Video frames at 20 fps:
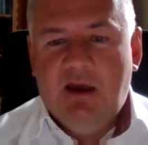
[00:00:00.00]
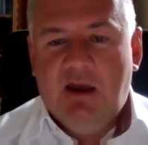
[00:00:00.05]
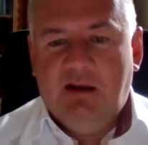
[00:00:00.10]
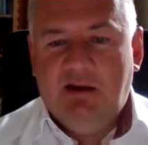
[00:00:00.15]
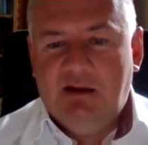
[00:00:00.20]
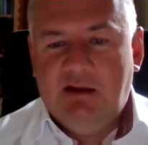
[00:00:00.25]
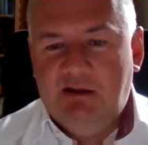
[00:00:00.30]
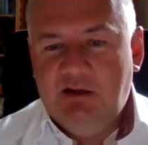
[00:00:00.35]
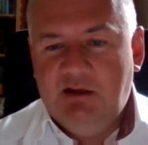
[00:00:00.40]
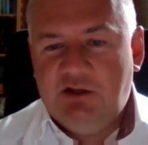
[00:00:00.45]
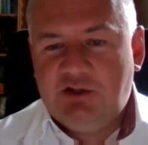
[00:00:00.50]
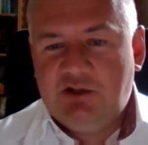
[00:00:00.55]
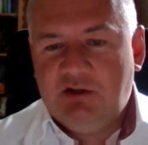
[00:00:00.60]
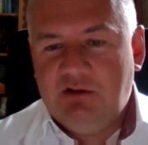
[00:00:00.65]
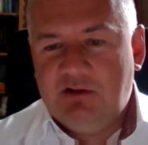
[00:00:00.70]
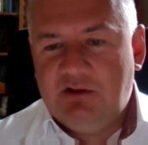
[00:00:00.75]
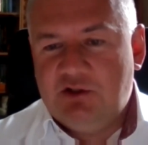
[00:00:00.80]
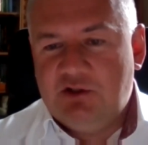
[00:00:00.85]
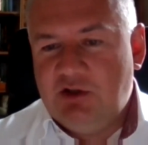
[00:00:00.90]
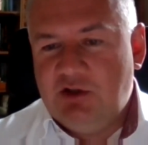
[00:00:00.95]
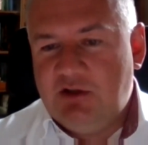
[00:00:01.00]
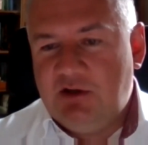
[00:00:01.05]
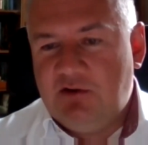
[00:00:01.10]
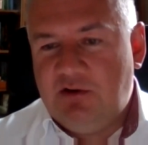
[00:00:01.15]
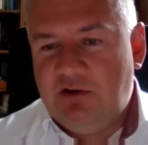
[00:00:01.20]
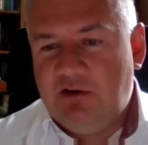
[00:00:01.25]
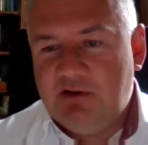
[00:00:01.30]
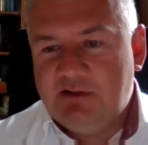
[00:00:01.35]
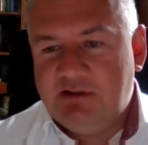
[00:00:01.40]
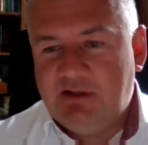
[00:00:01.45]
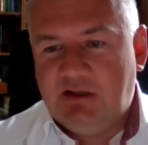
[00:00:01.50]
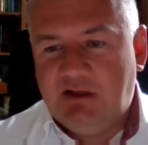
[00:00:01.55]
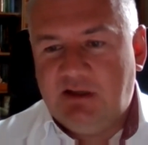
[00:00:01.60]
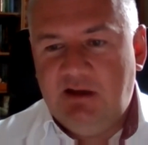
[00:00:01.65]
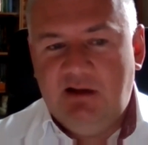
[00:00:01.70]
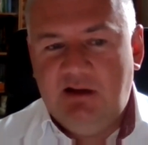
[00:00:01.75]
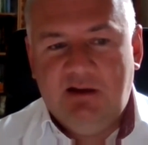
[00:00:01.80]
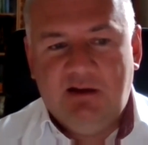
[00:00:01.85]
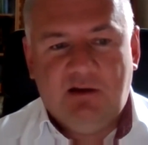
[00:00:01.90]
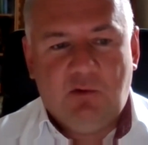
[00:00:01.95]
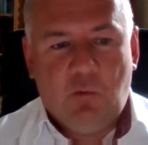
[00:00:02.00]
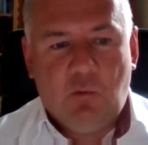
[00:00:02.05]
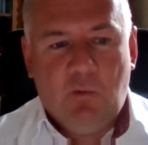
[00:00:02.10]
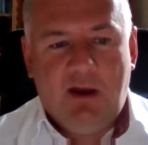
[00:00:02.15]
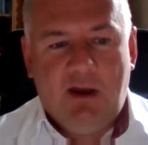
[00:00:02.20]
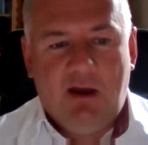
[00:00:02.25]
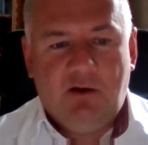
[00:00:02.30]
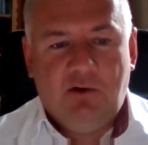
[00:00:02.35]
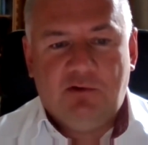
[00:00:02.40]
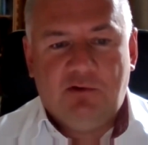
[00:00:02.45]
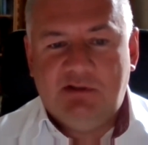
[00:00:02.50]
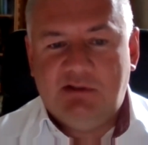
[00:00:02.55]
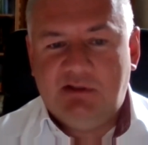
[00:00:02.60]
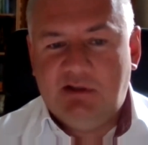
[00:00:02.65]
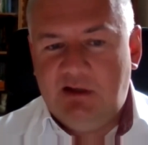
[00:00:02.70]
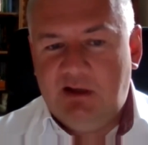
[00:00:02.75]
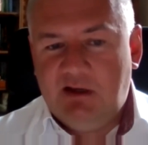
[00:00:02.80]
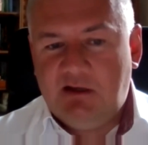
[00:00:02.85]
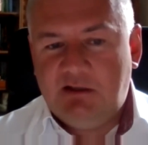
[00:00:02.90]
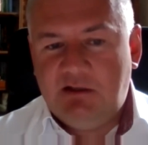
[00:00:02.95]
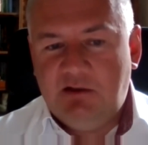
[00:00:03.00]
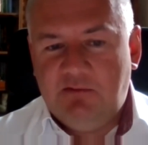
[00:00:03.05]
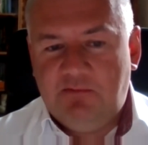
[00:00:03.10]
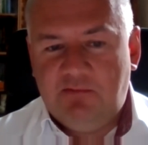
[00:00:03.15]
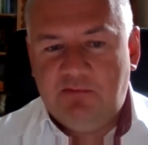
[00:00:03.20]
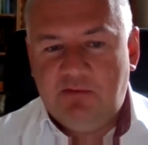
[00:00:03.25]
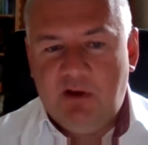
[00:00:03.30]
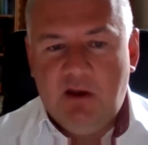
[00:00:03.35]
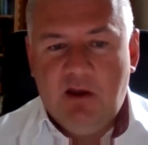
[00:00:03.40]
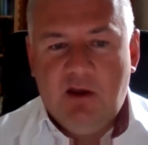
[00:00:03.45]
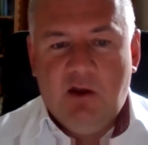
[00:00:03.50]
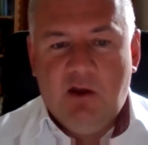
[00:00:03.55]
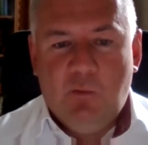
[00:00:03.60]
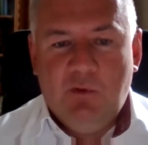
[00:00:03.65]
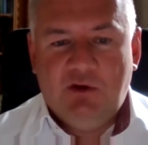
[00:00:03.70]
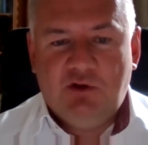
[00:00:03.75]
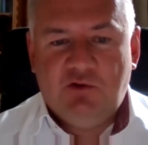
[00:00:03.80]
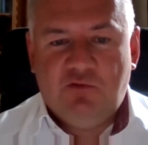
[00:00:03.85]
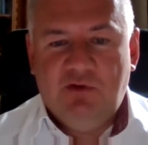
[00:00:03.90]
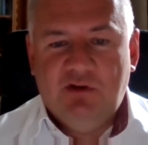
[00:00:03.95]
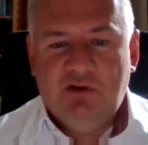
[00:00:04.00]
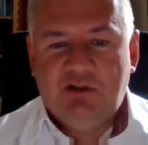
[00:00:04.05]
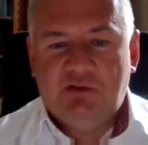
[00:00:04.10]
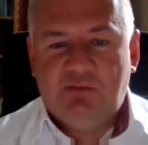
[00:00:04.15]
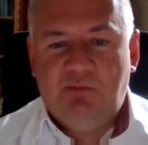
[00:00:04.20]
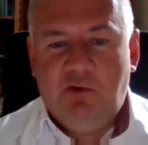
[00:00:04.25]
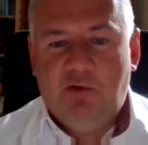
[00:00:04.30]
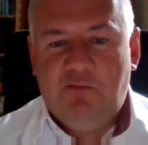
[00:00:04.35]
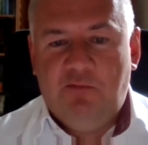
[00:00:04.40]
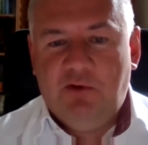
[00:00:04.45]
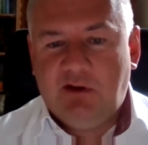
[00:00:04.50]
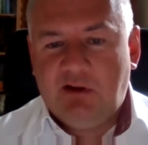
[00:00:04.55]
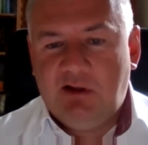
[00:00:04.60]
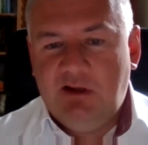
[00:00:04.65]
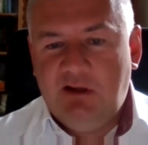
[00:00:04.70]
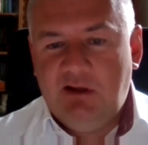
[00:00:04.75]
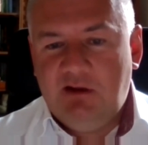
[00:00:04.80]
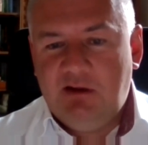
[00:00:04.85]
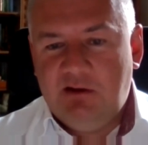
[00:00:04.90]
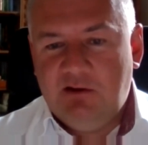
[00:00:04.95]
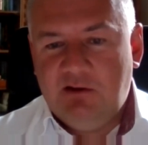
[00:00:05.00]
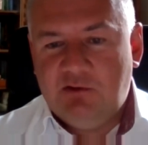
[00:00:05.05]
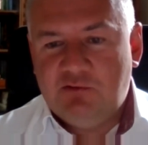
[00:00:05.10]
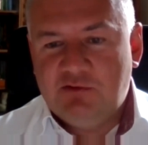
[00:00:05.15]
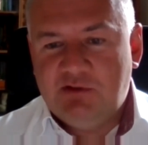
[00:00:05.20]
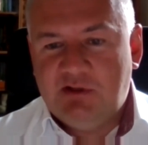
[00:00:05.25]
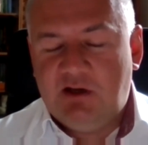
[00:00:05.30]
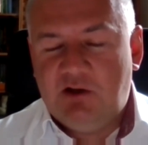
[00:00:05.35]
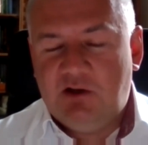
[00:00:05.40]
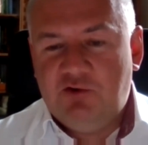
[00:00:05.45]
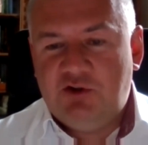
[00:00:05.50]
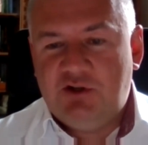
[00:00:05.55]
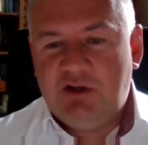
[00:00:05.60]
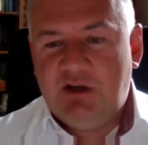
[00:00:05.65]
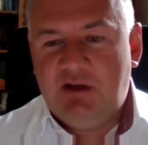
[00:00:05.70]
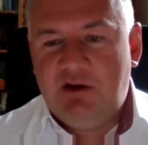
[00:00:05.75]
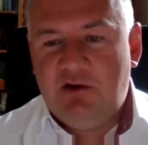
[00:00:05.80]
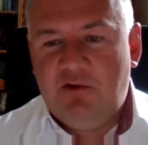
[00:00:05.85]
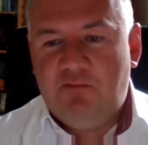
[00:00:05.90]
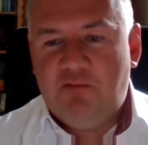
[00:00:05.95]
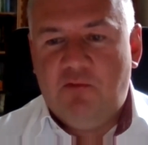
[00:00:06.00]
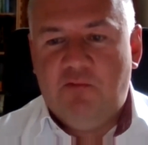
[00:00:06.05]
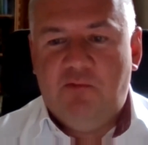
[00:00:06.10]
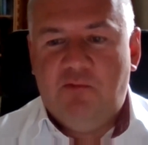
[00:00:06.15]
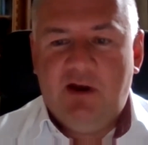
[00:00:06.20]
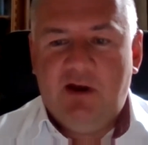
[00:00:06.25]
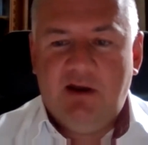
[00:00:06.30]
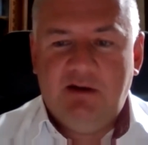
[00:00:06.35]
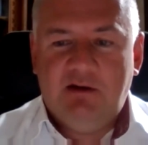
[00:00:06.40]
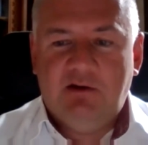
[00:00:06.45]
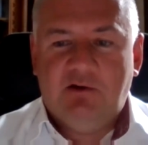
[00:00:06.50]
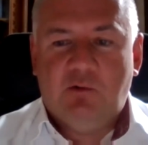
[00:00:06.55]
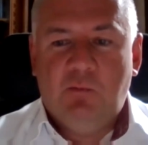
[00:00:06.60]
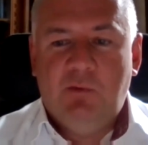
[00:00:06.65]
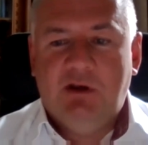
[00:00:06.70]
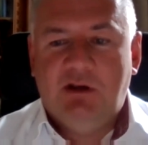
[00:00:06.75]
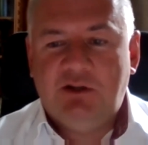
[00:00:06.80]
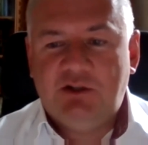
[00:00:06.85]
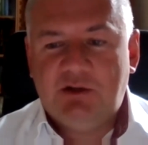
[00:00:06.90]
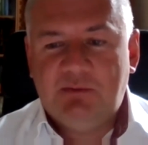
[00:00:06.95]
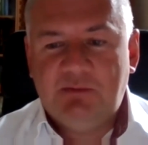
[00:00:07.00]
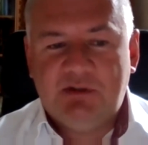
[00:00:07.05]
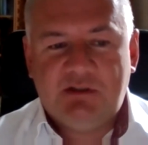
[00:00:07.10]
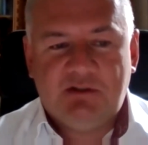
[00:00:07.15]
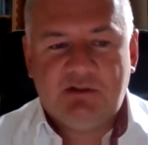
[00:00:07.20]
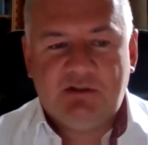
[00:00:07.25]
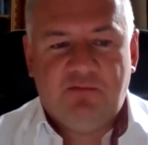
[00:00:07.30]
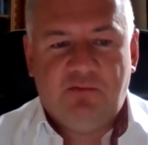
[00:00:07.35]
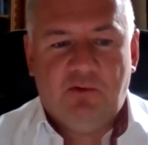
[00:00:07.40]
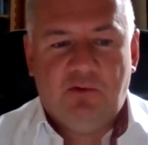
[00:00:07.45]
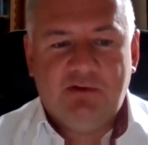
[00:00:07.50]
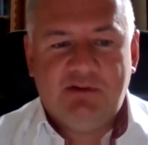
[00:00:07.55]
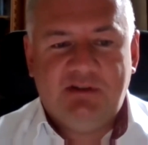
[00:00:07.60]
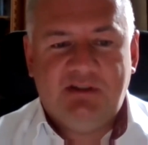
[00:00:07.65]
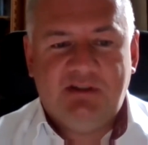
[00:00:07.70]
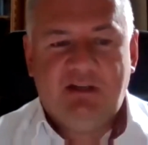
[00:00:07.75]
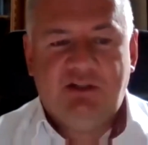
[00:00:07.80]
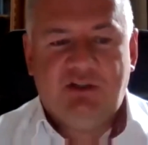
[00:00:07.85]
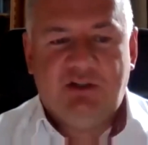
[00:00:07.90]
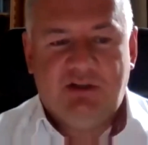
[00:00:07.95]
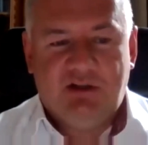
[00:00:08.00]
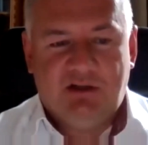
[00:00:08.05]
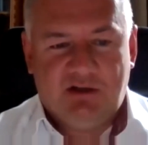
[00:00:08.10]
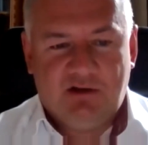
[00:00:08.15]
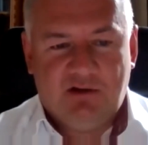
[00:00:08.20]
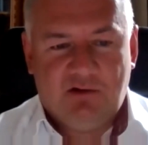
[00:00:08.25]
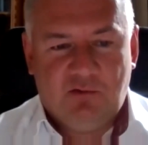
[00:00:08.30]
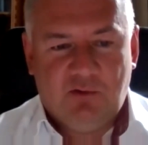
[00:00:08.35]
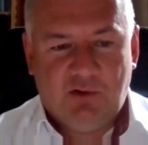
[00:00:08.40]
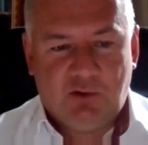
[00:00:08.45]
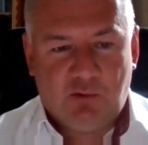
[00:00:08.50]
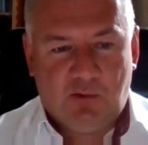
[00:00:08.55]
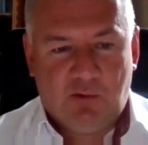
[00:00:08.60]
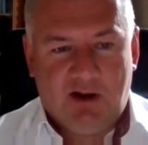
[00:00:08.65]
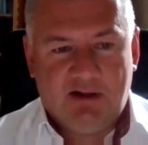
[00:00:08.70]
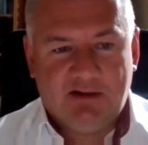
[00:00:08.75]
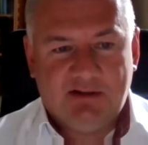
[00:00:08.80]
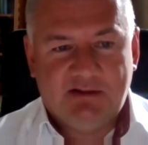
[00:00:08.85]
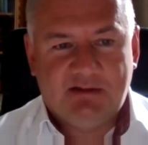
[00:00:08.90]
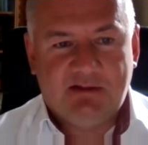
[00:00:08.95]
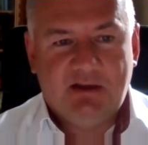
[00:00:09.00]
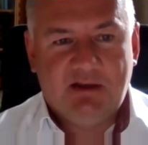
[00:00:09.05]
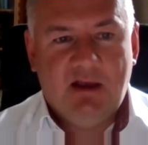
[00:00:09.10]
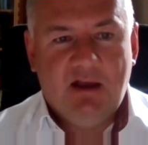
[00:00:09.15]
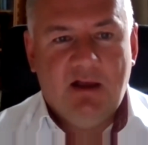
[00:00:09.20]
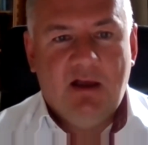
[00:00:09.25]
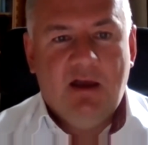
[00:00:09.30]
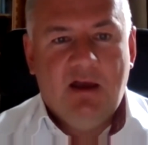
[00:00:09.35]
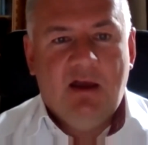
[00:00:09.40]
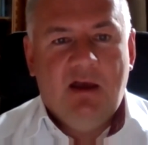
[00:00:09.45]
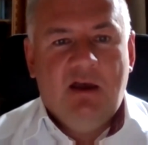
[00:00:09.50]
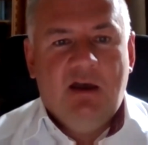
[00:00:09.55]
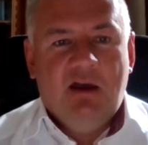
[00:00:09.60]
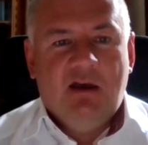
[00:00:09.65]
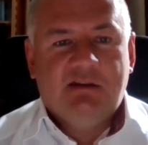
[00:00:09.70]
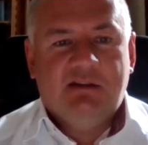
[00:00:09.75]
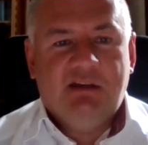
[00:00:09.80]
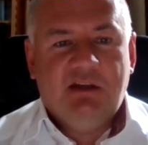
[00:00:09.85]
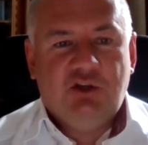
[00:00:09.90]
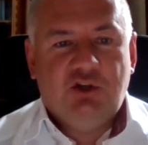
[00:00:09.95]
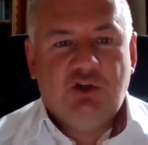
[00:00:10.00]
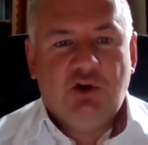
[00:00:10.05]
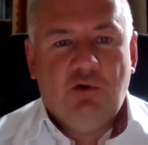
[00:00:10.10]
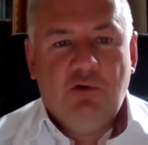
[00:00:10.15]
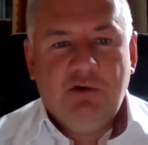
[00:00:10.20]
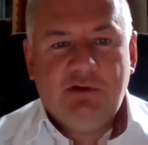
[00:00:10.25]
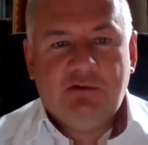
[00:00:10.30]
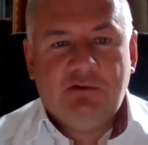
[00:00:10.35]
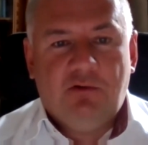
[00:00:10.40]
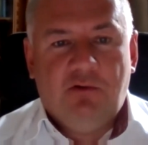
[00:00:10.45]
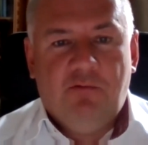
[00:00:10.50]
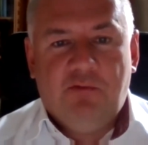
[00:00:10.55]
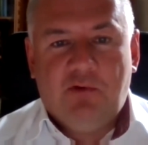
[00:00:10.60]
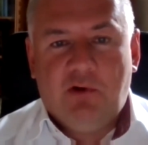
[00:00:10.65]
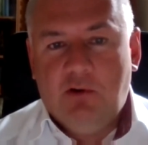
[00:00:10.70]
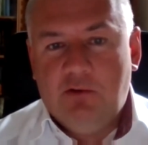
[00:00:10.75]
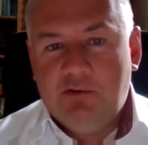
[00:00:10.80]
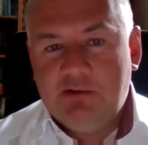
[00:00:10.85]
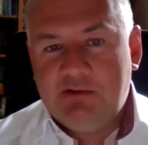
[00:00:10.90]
In addition, in general, the killing were not selective, which fits perfectly into the criteria for finding victims for satanic rituals. The choice of